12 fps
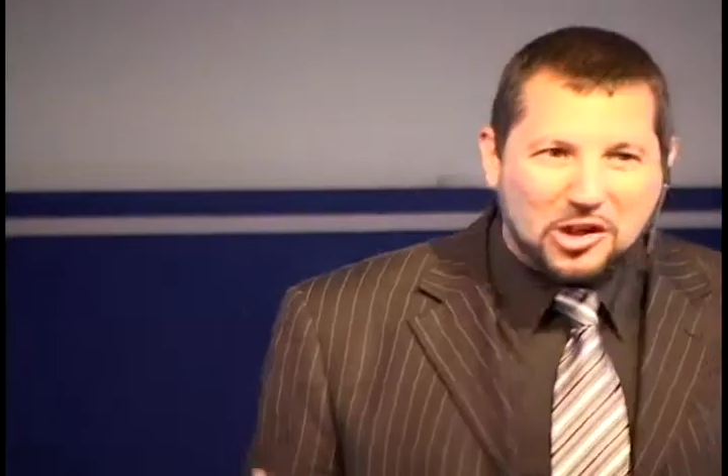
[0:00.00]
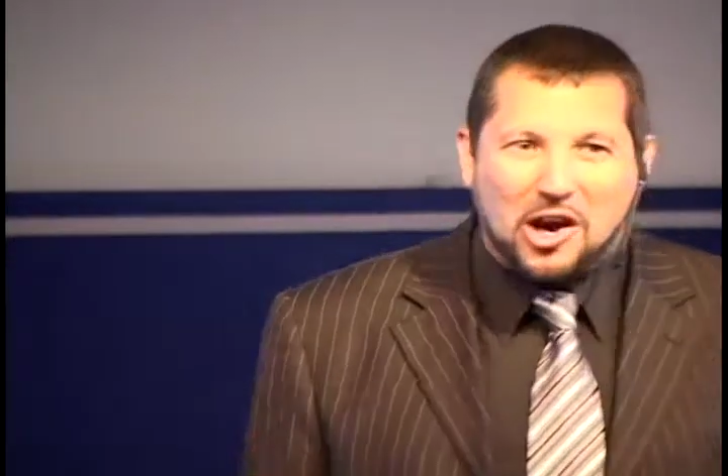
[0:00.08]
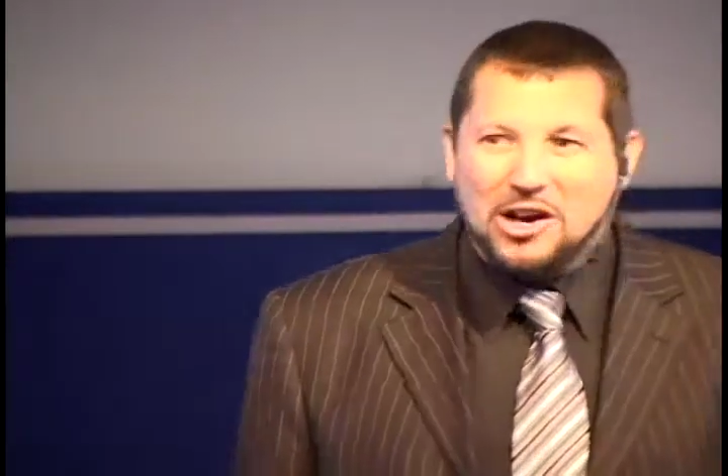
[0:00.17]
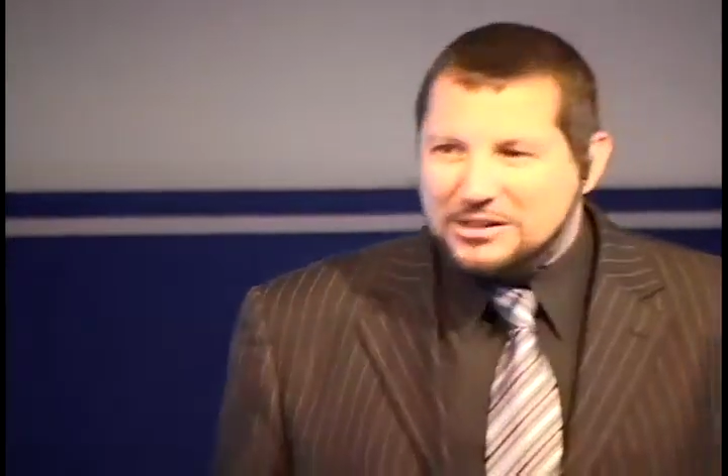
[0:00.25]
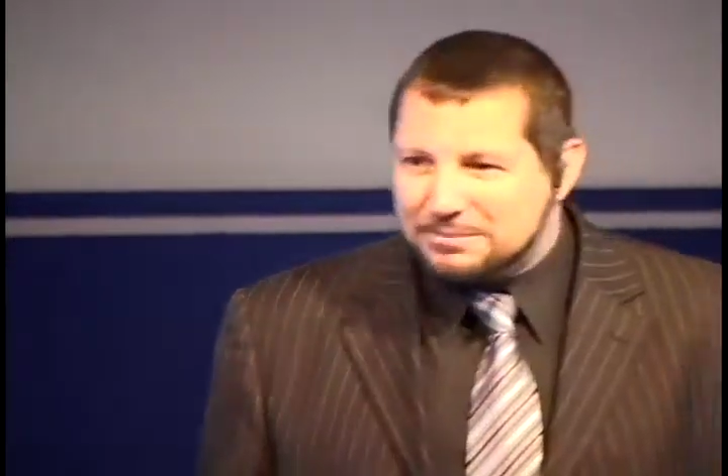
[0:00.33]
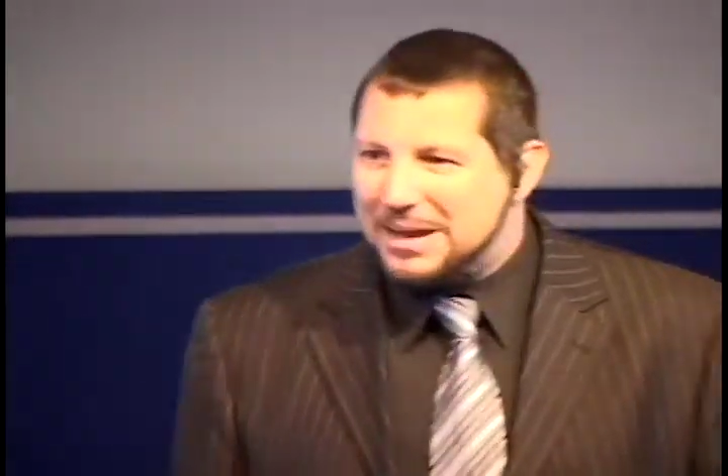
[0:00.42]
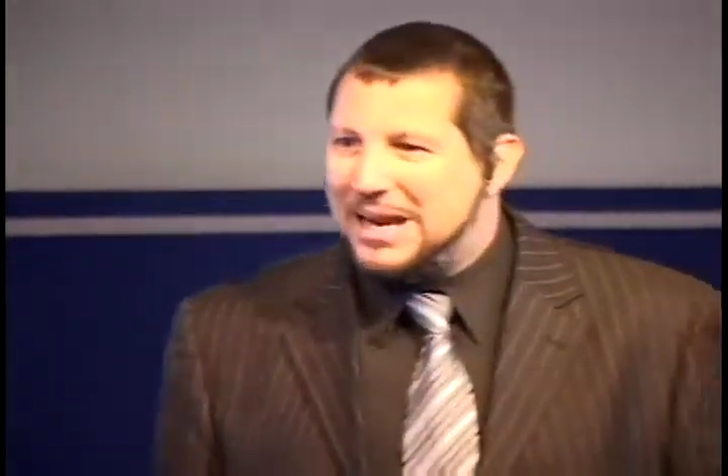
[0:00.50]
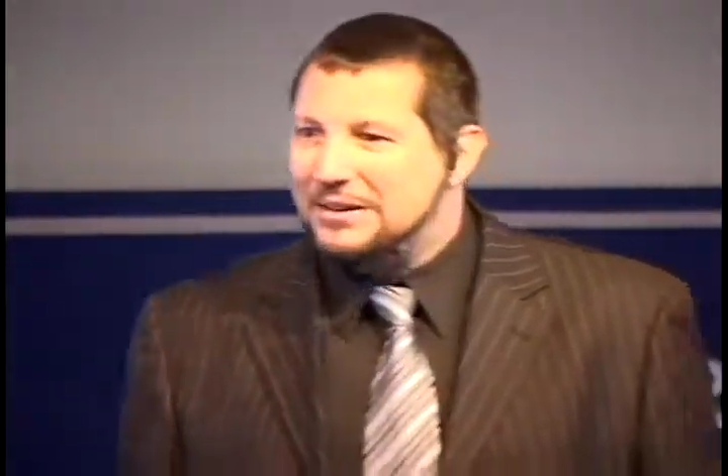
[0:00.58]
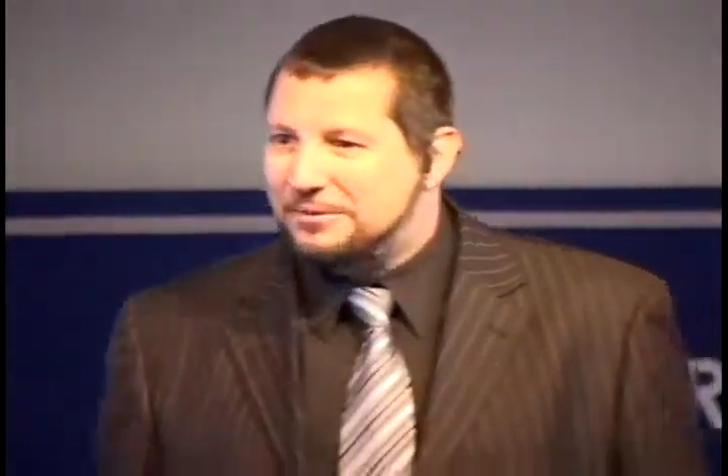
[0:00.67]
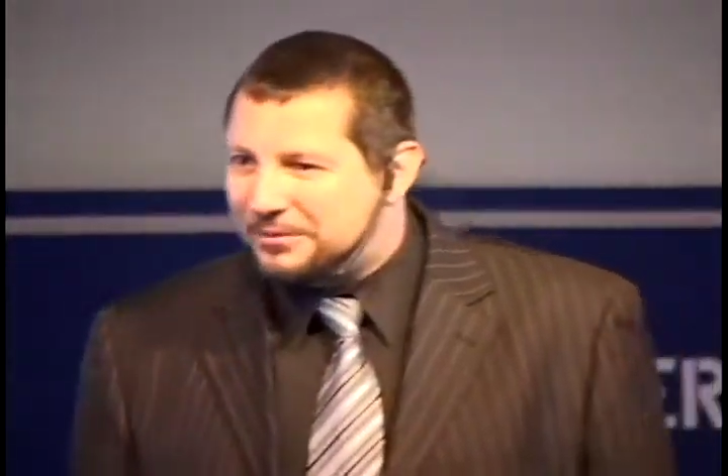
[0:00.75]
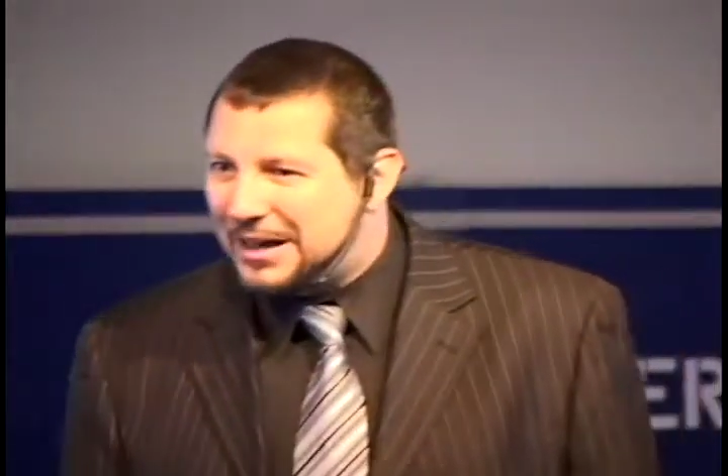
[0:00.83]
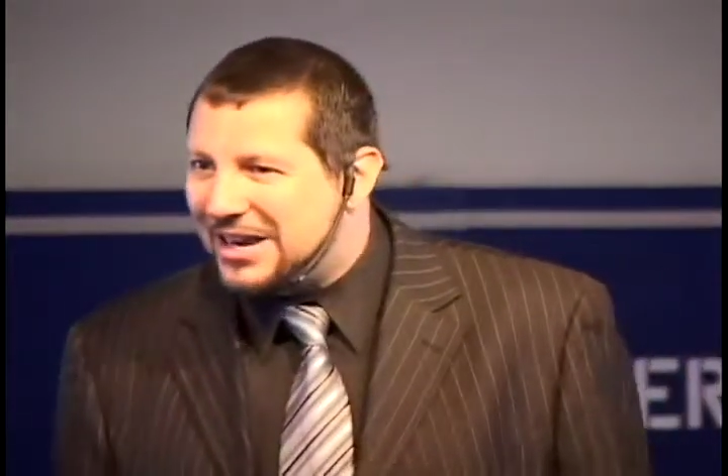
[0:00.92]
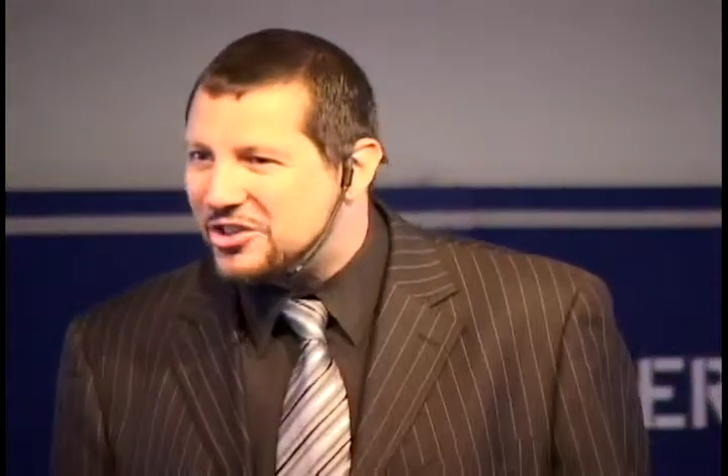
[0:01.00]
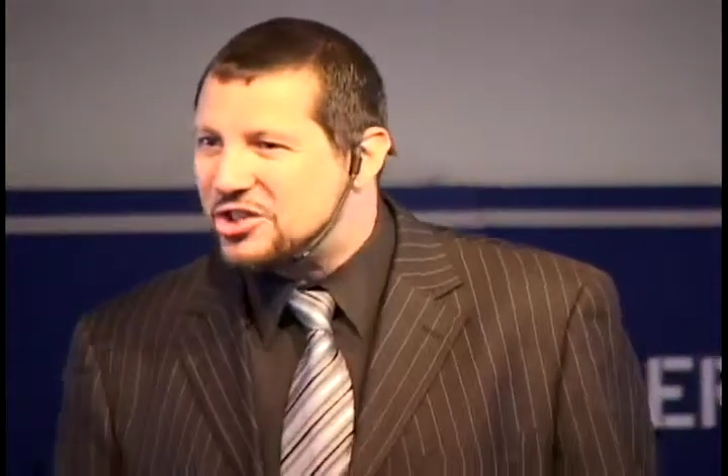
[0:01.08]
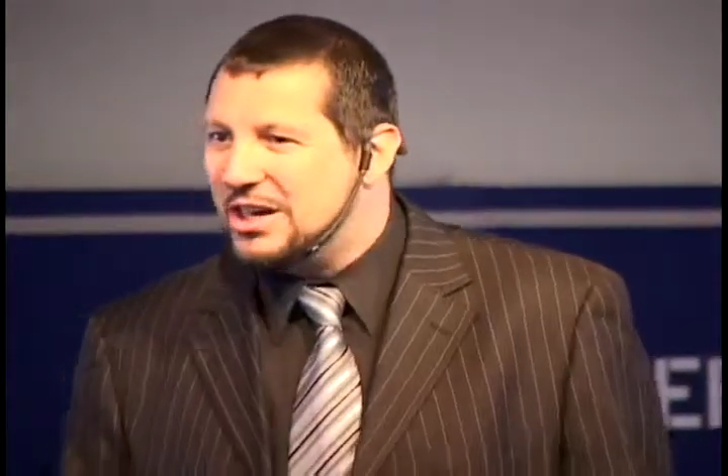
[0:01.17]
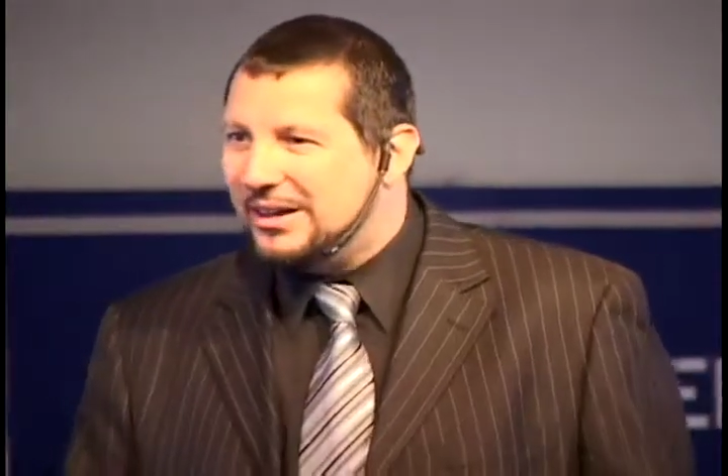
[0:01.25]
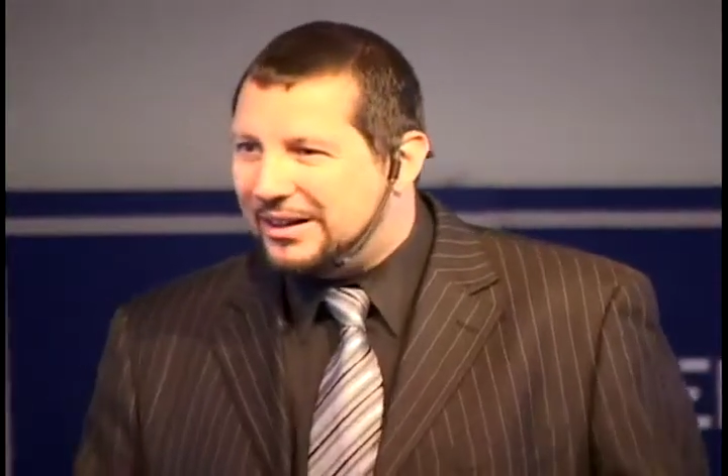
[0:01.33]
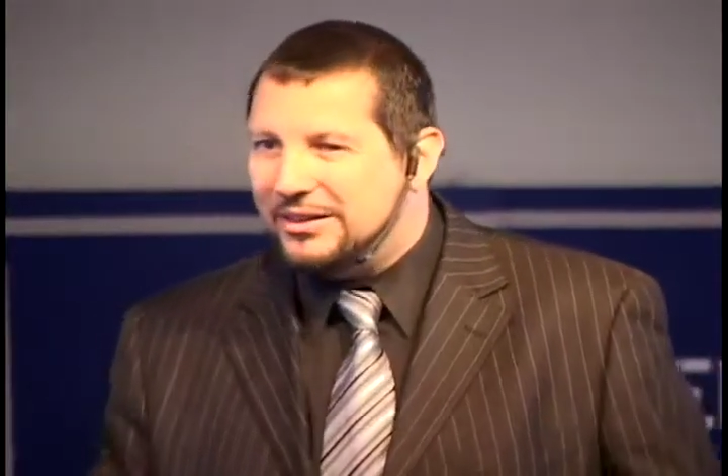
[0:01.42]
God made flesh